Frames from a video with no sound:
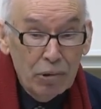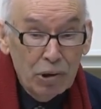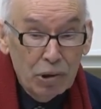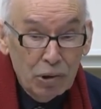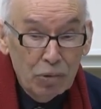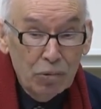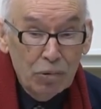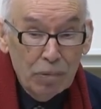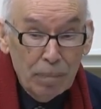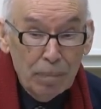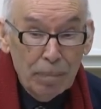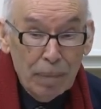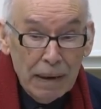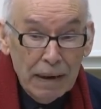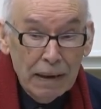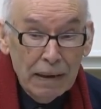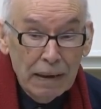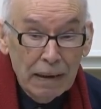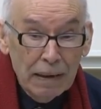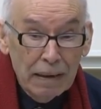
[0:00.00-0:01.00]
we should
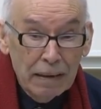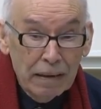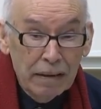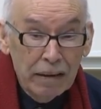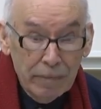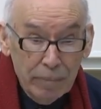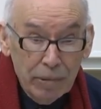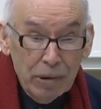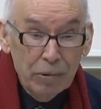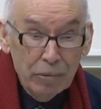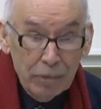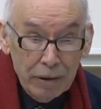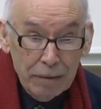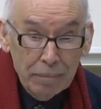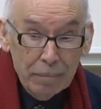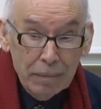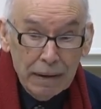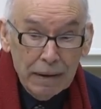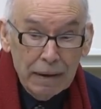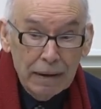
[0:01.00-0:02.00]
pay tribute to
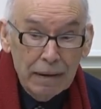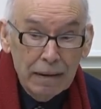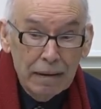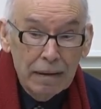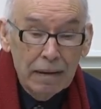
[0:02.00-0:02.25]
him